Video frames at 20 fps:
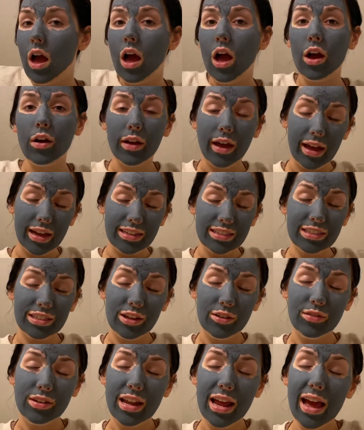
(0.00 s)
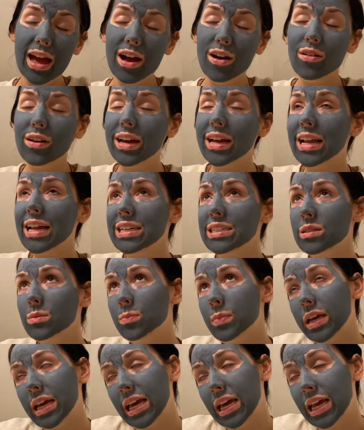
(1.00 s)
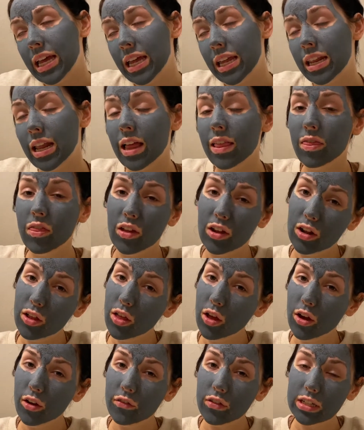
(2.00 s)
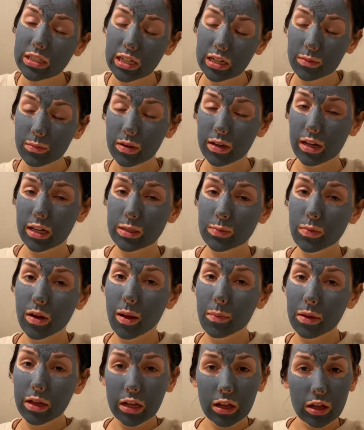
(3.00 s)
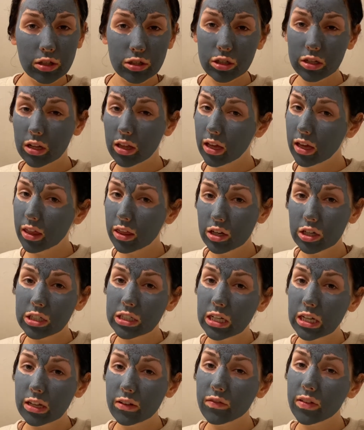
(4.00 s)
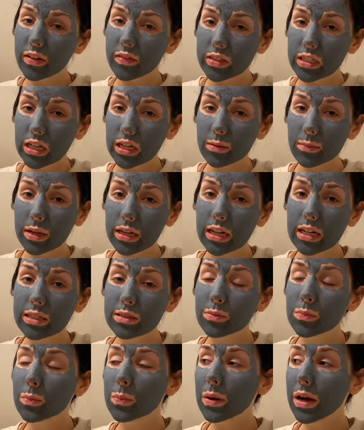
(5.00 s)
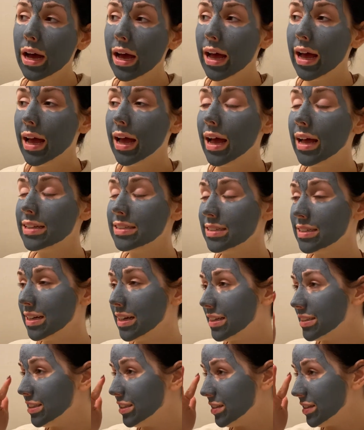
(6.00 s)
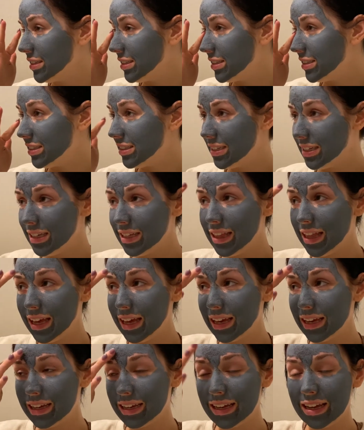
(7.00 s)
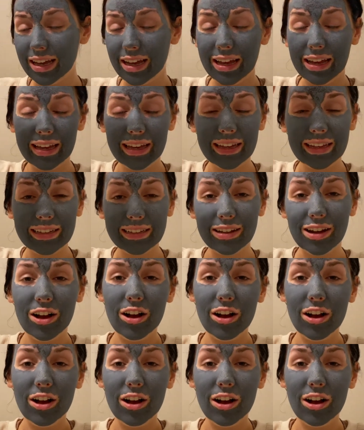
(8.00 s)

Okay, so now it has been a little over 10 minutes, probably closer to like 13, 15 minutes, but as you can see, like I'm